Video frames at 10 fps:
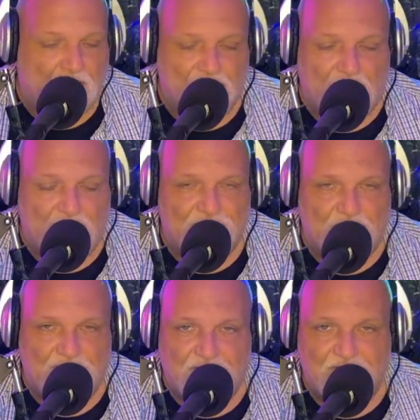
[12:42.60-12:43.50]
And I try to
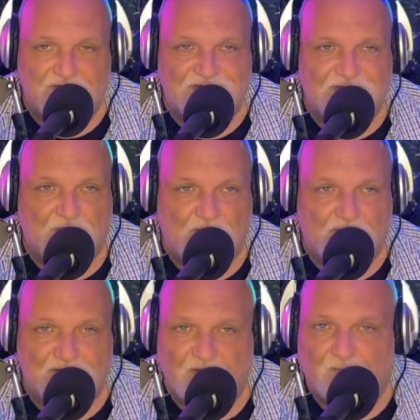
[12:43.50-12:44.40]
use somewhat
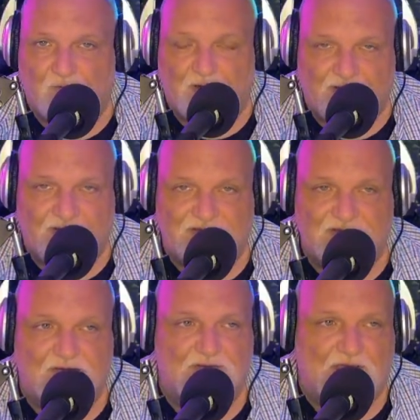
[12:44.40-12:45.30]
contemporaneous
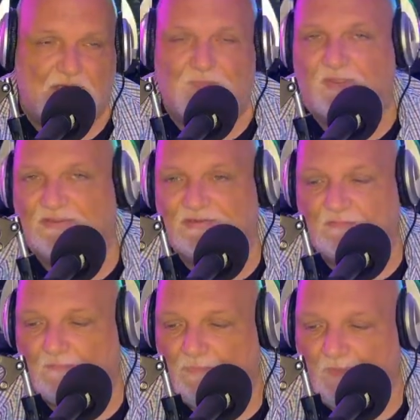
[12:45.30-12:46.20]
topics,
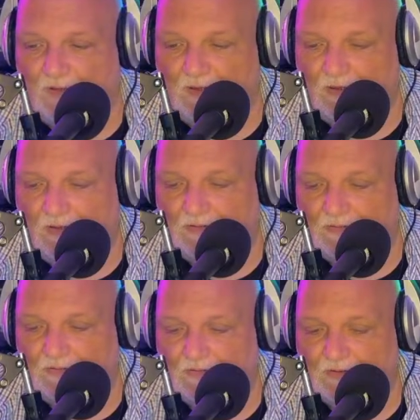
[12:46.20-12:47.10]
and
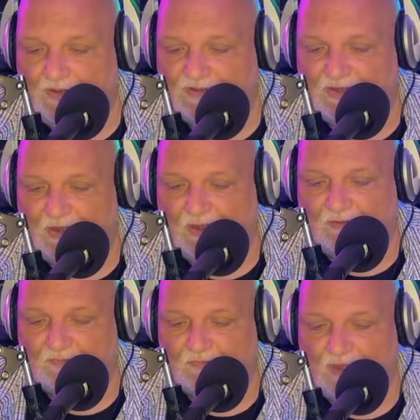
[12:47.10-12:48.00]
it's a
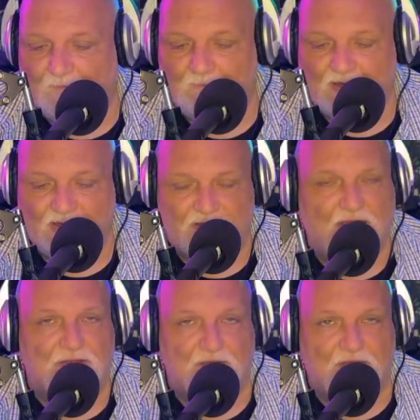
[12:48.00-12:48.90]
mini
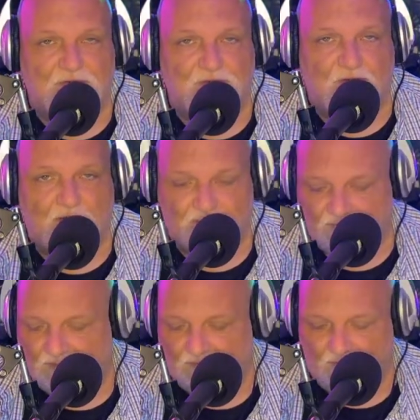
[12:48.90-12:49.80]
documentary on
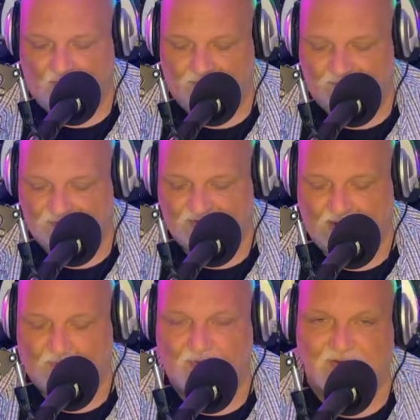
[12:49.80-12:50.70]
those
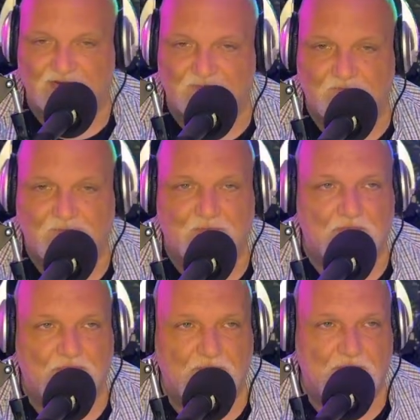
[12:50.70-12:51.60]
topics,
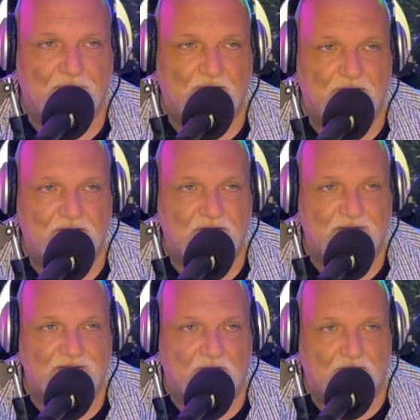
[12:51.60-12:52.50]
but it's
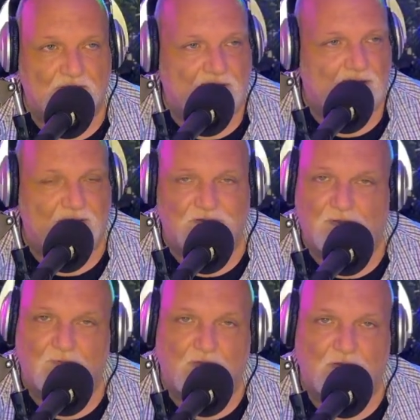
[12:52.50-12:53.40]
all AI
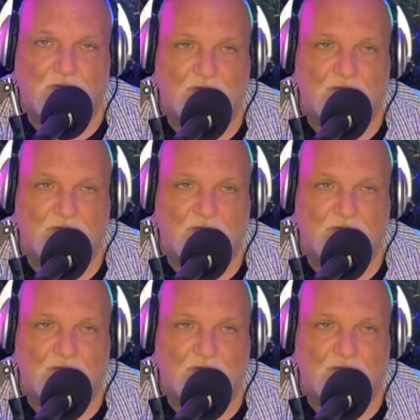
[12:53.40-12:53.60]
generated.